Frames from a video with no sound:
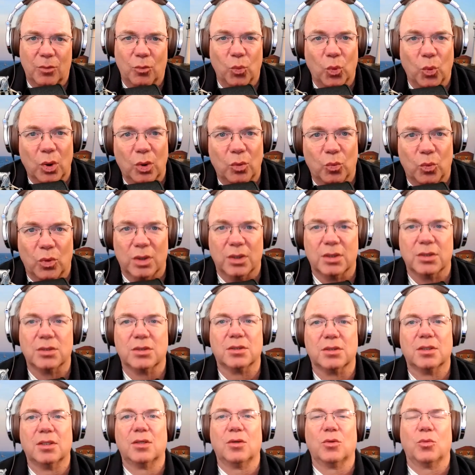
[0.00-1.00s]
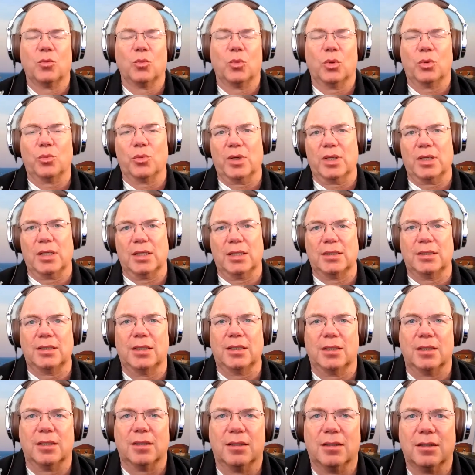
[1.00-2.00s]
And one way they
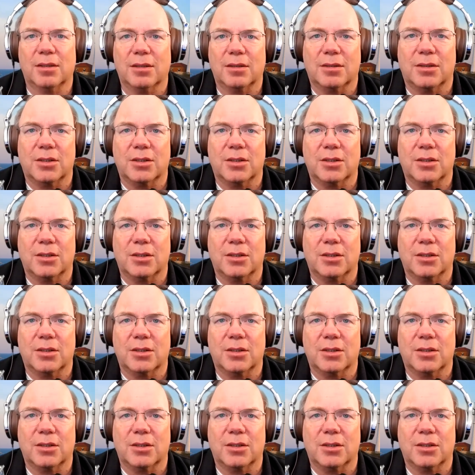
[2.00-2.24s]
did it,